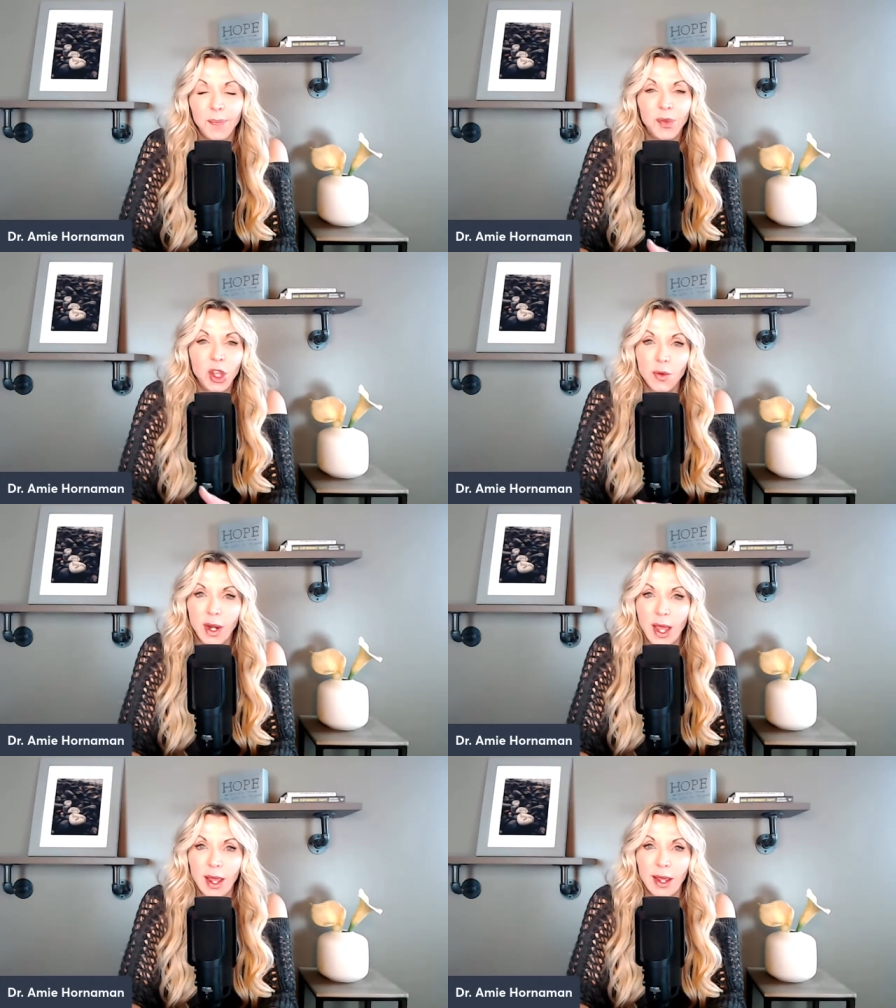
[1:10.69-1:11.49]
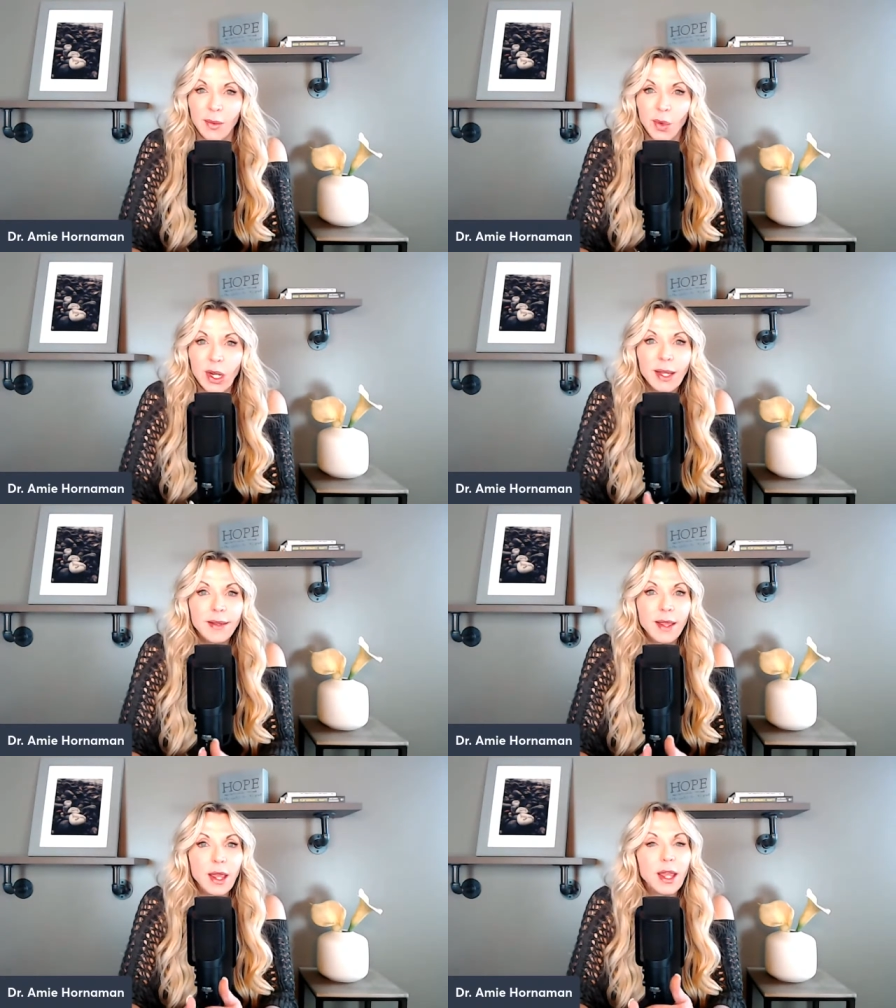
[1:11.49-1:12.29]
Q and A, and we're going to
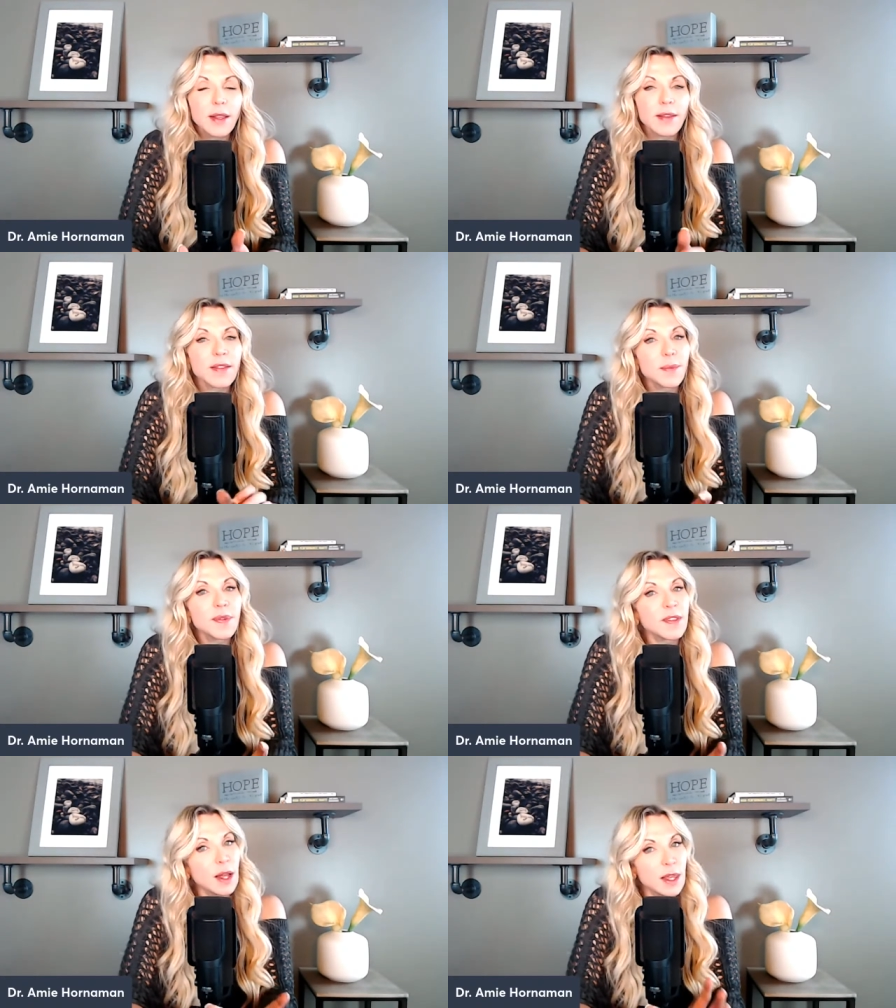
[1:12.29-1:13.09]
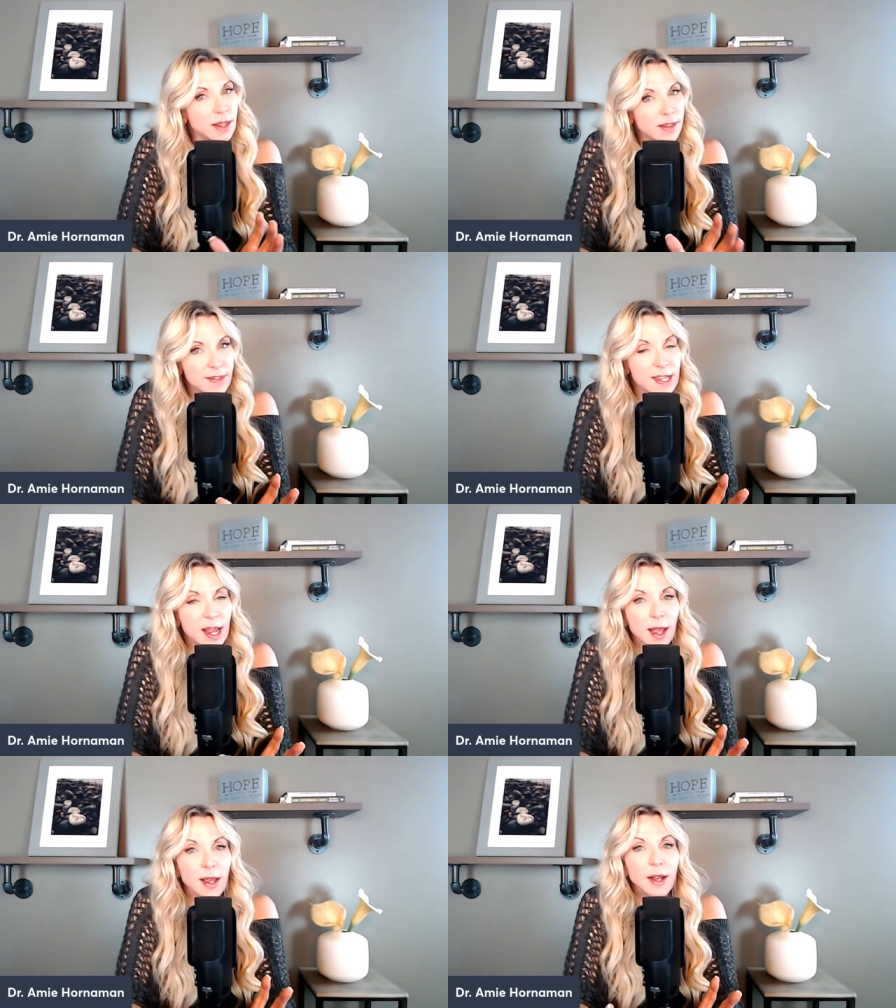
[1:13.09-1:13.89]
dig into some studies
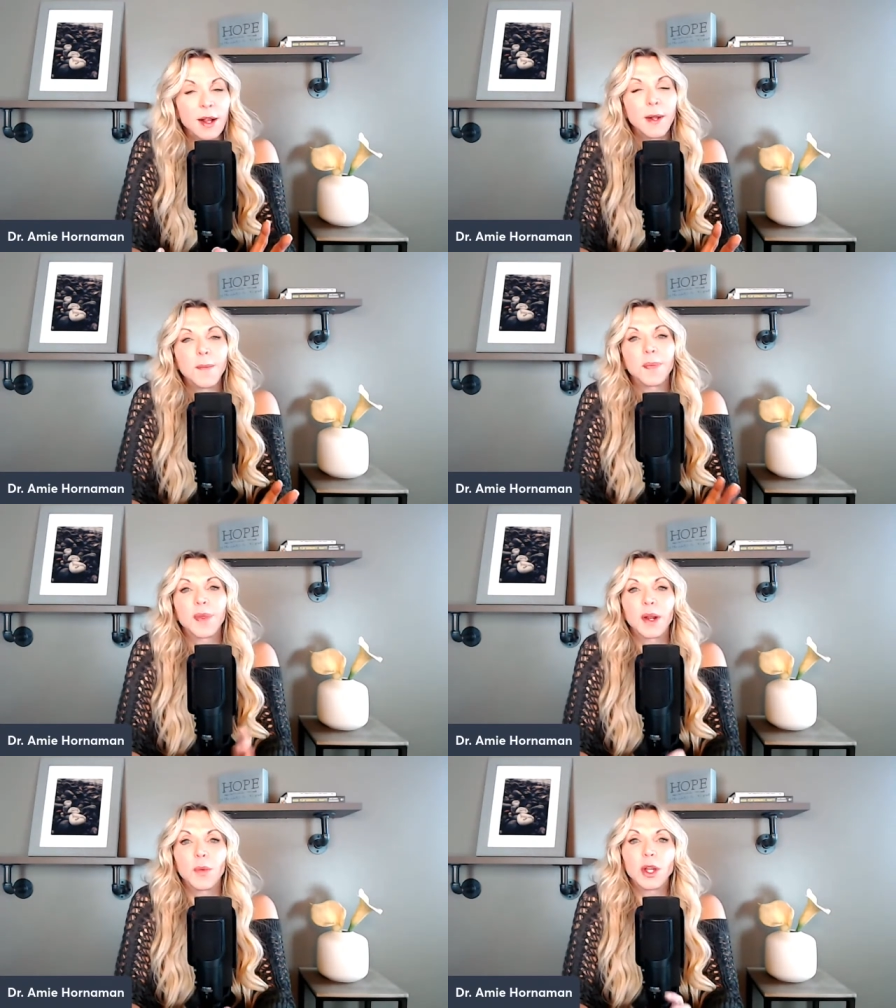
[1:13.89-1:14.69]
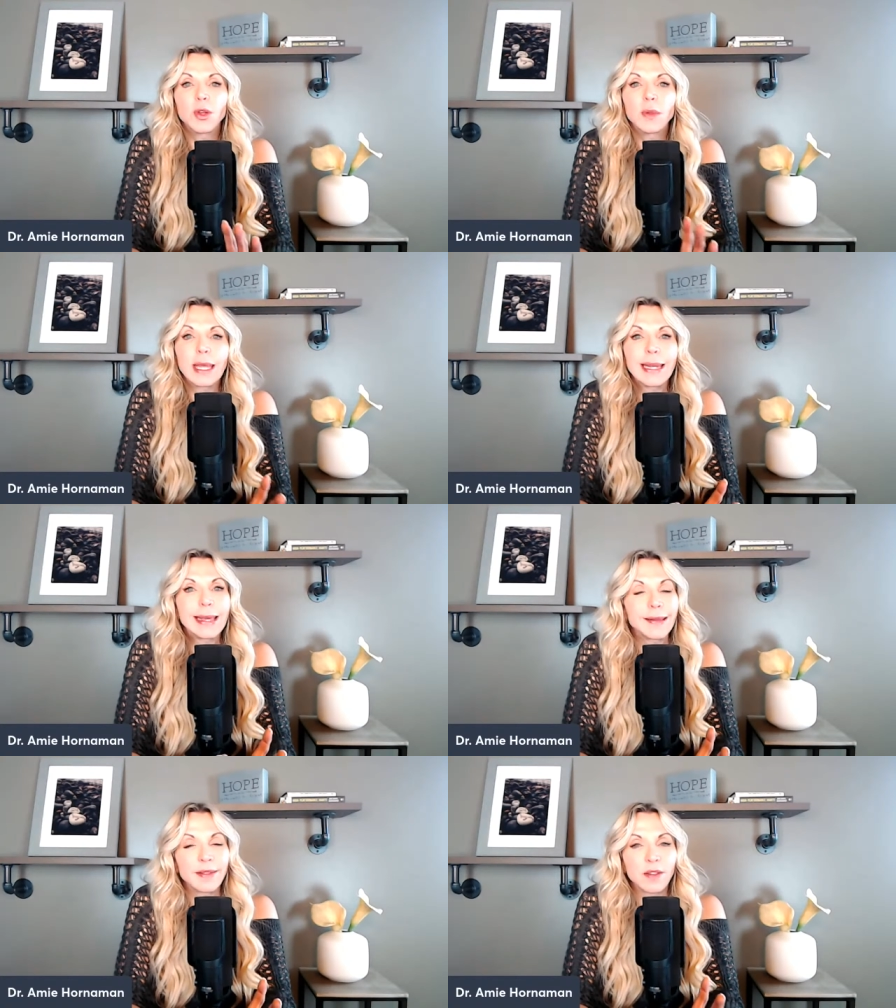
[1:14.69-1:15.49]
today that I want you
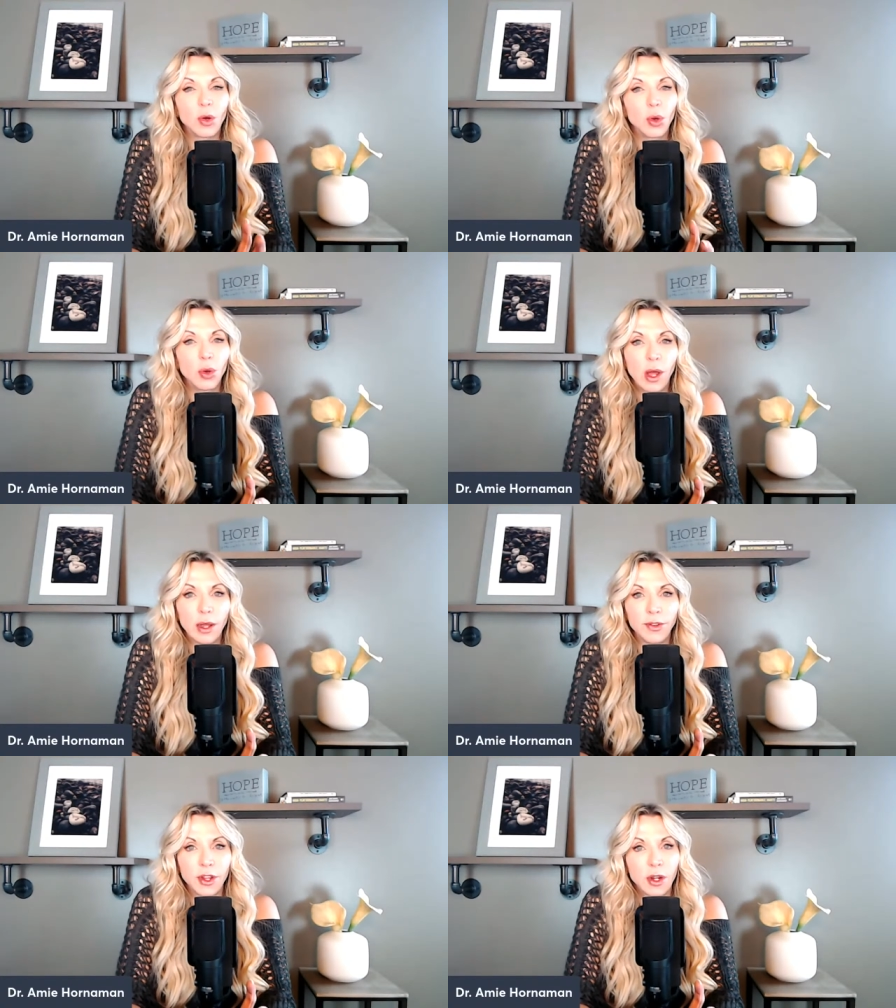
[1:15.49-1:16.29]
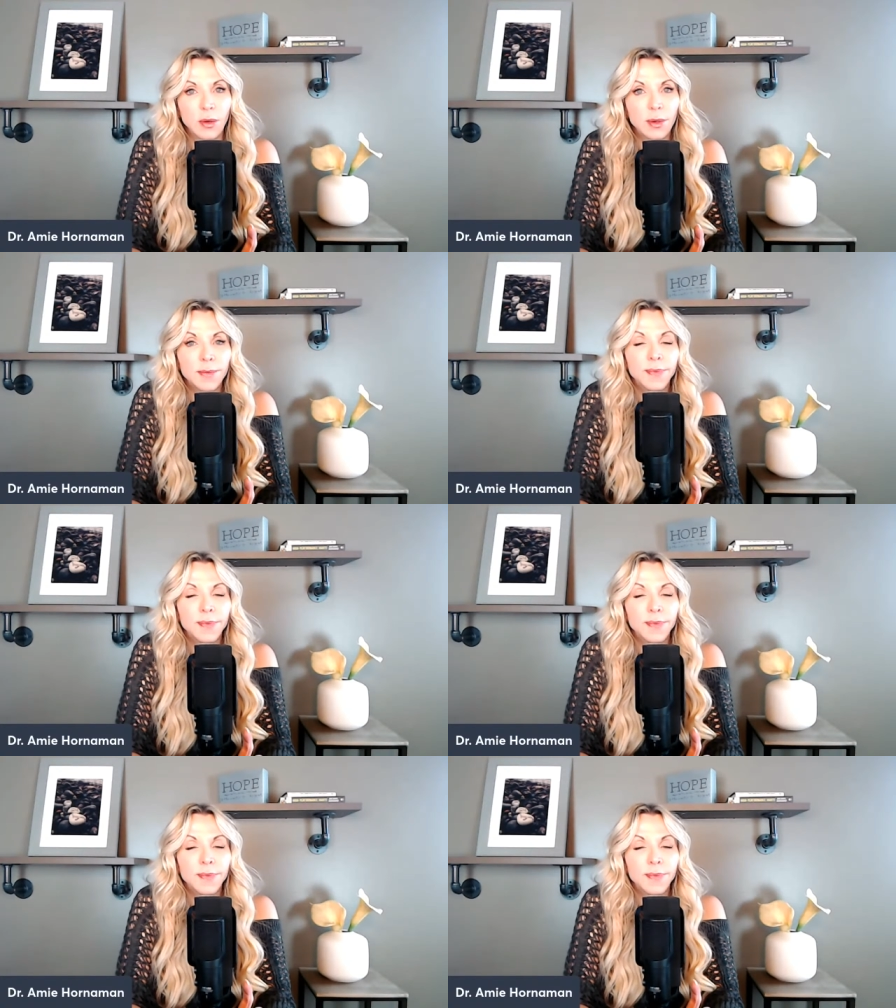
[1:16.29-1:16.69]
ladies to hold on to